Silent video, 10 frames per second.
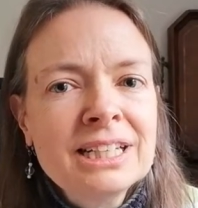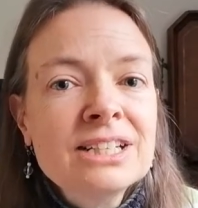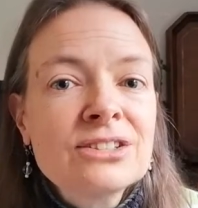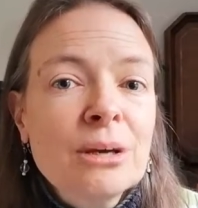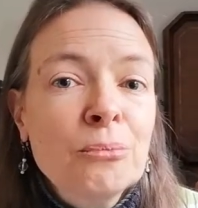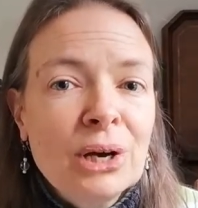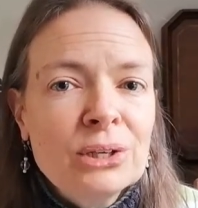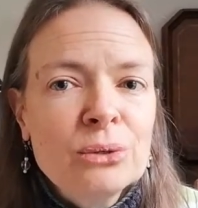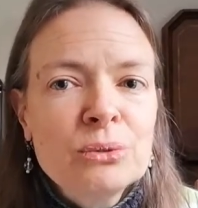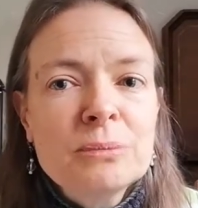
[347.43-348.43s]
someone
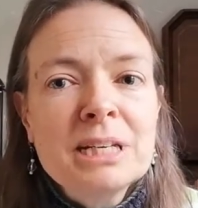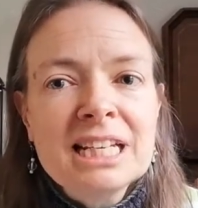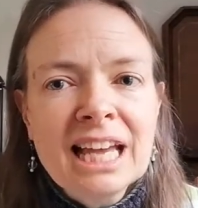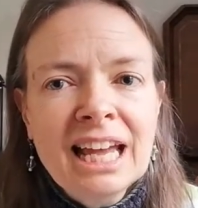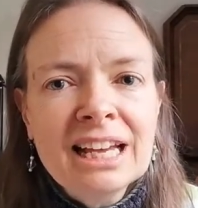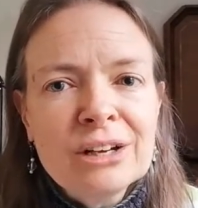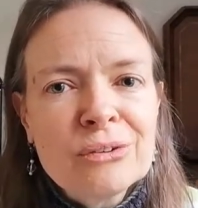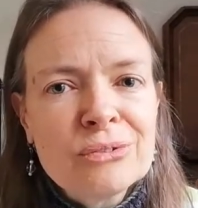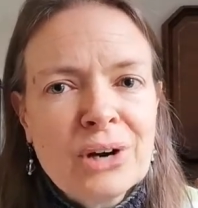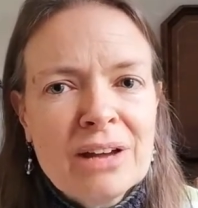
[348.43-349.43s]
who would be king
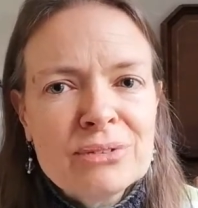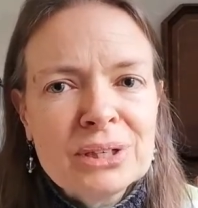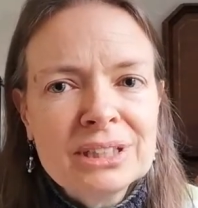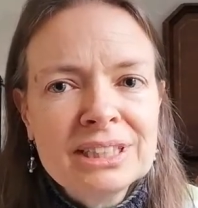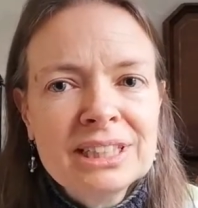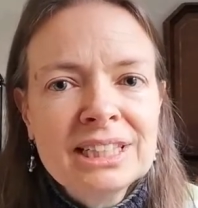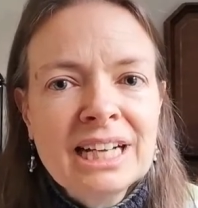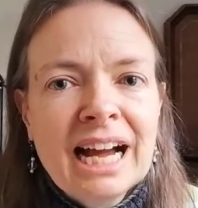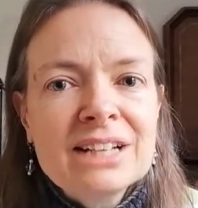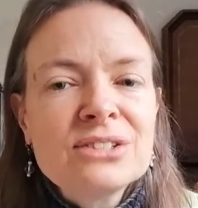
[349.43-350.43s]
forever,
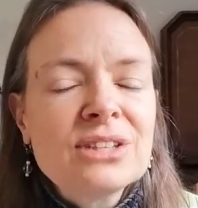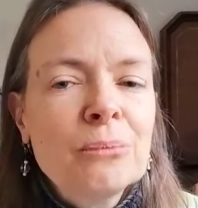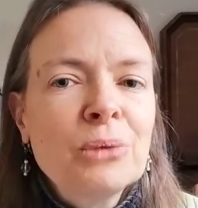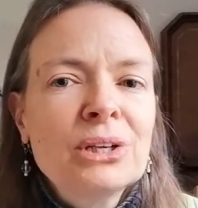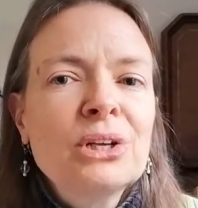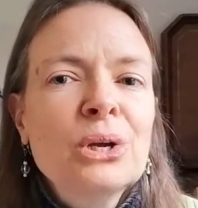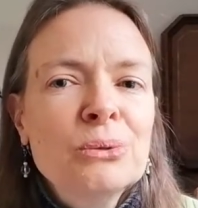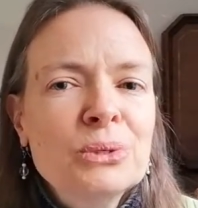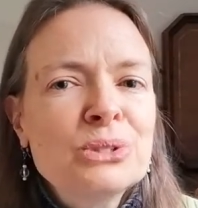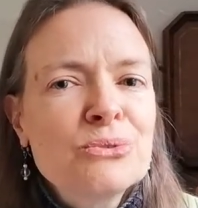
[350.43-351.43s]
and someone who
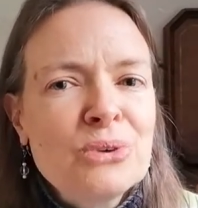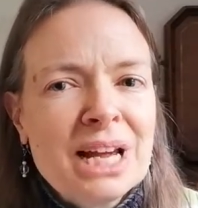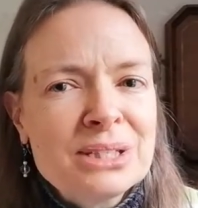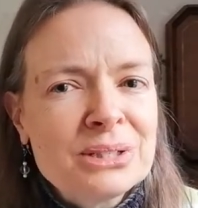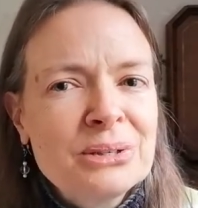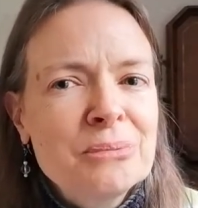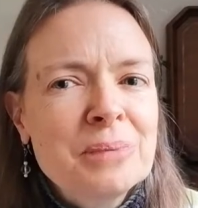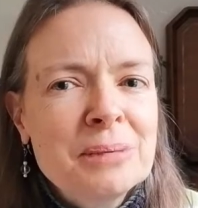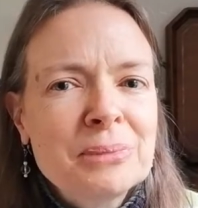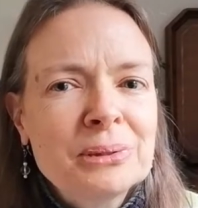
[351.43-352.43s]
would rescue
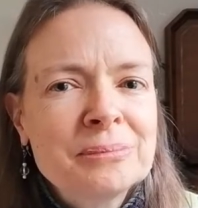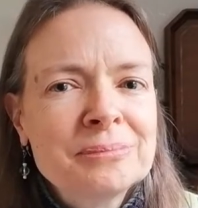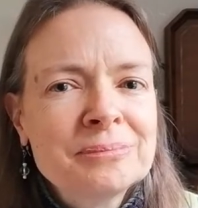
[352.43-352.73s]
people.